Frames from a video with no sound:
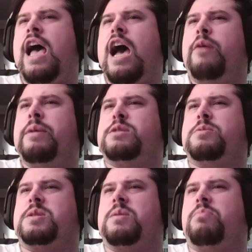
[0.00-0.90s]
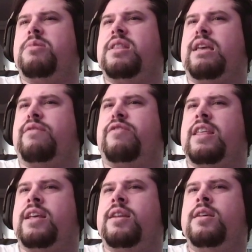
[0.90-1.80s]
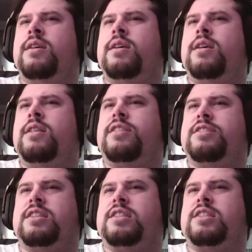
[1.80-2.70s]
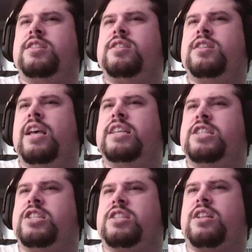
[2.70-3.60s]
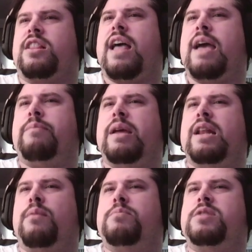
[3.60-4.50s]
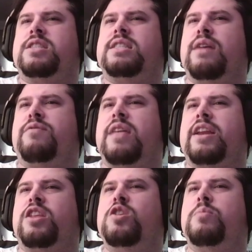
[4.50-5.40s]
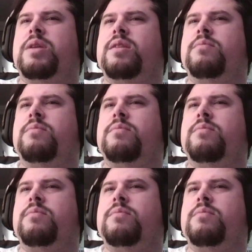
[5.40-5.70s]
How am I supposed to believe that this isn't just a lie made up to save that human?